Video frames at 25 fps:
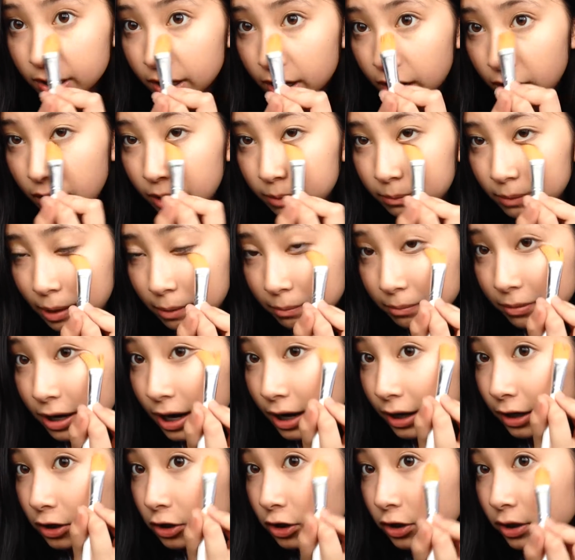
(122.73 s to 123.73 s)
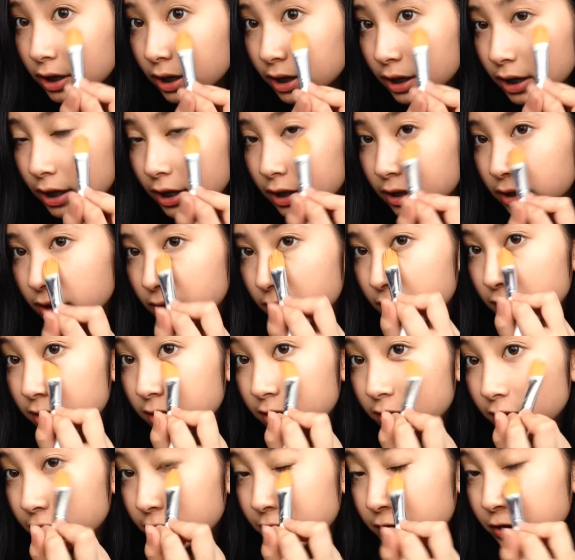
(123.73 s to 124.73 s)
I'm kind of looking
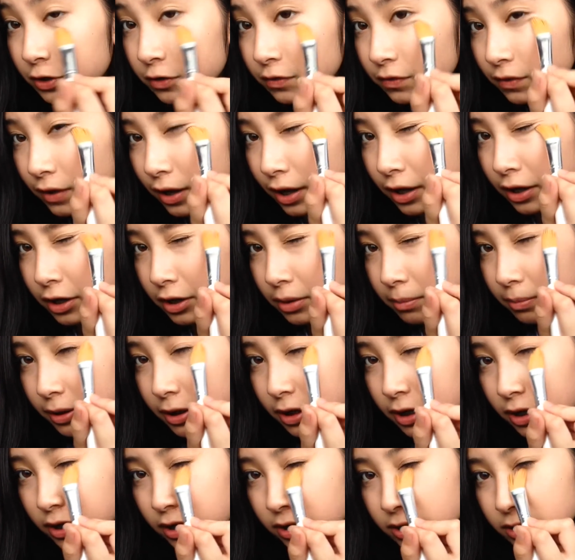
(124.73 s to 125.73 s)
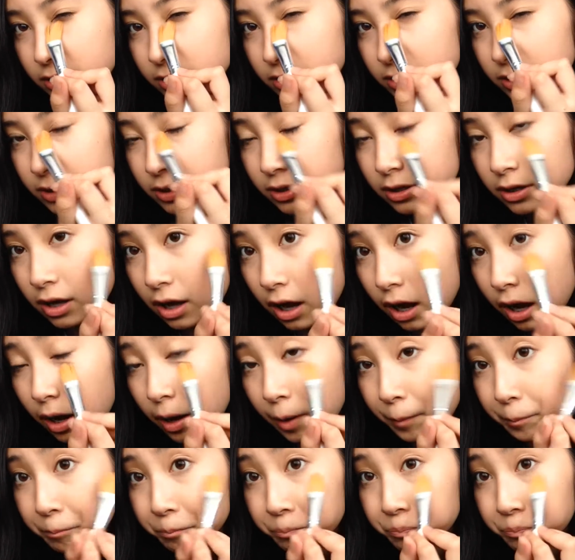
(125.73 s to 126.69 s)
in the viewfinder because I